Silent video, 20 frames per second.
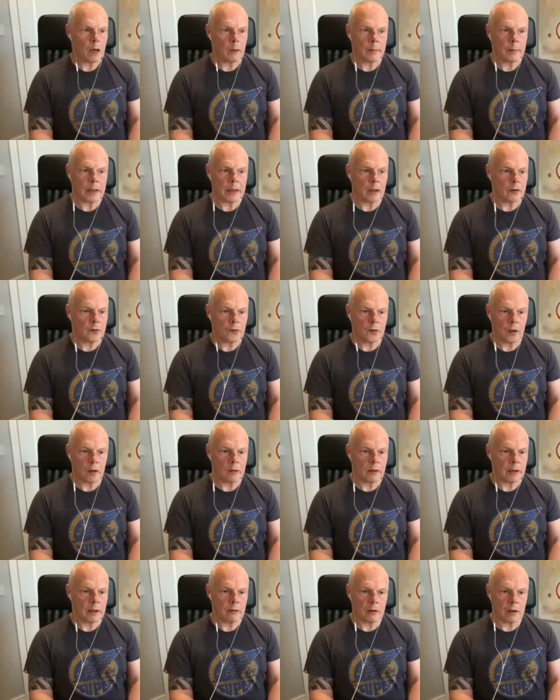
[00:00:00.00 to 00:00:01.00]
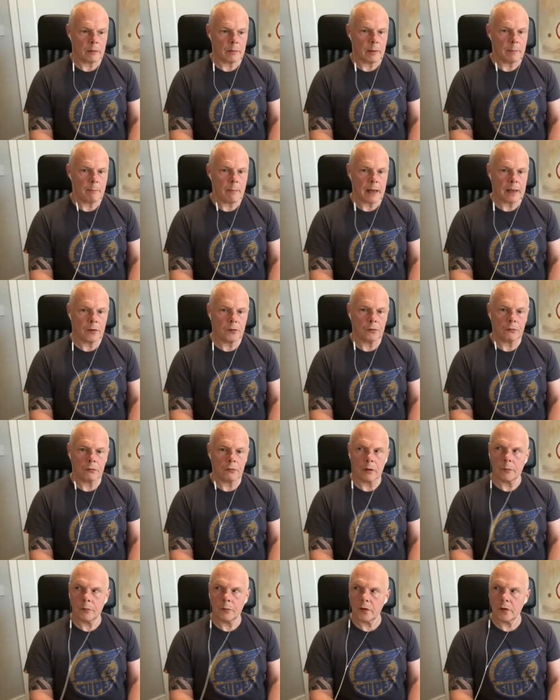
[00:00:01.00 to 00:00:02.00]
I mean, I totally agree. I mean, men's
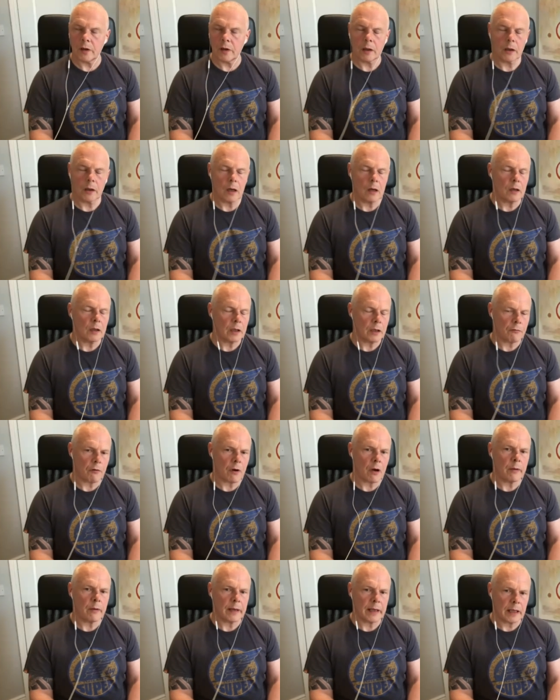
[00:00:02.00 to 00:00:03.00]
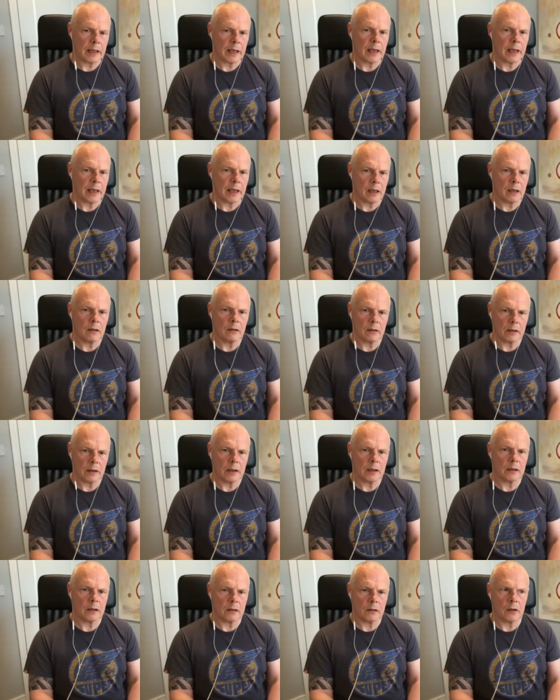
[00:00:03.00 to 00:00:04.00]
groups are kind of growing here. You
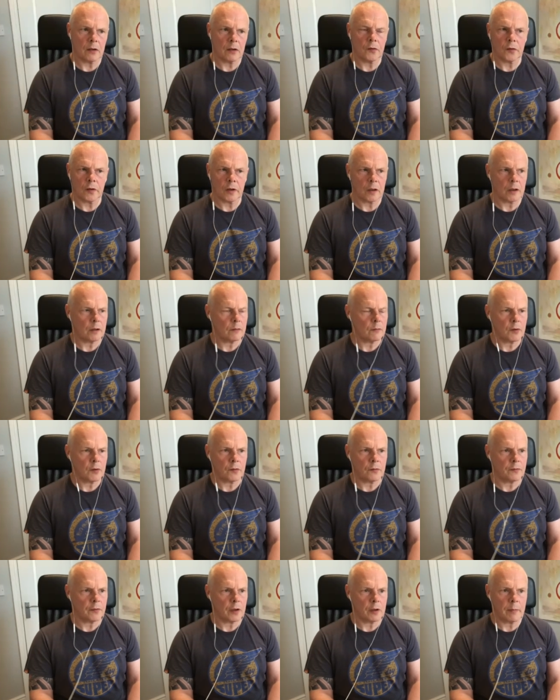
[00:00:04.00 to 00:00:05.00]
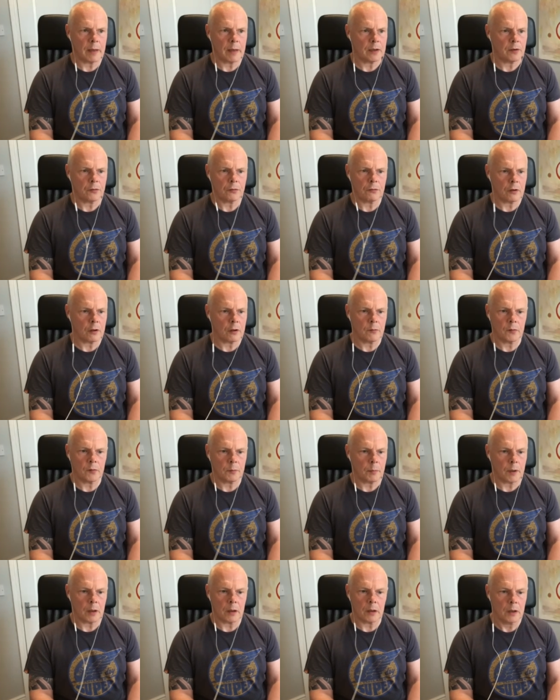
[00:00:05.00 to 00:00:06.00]
know, there's uh, there's a few men's groups,
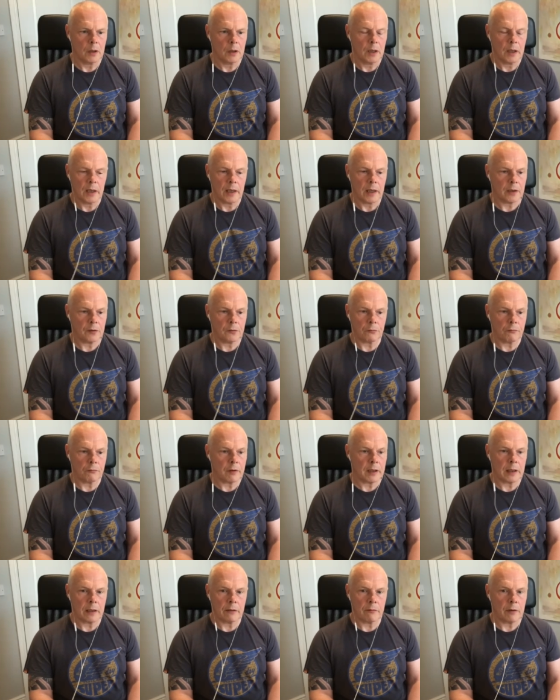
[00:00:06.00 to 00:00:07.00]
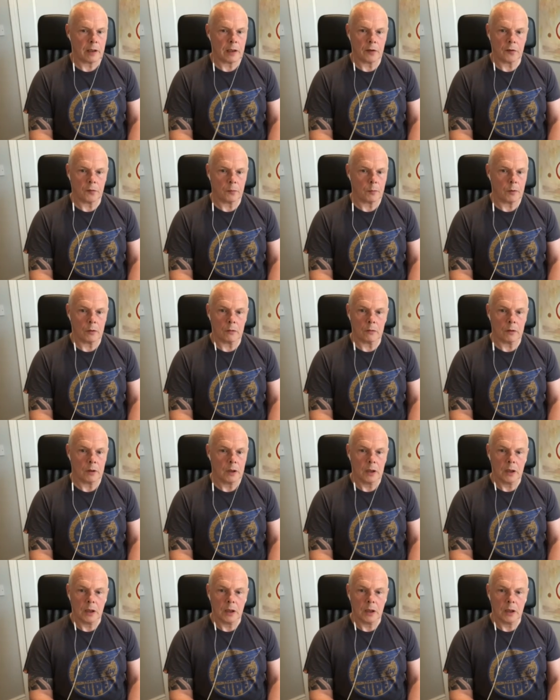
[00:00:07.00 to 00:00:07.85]
but it's really, really small.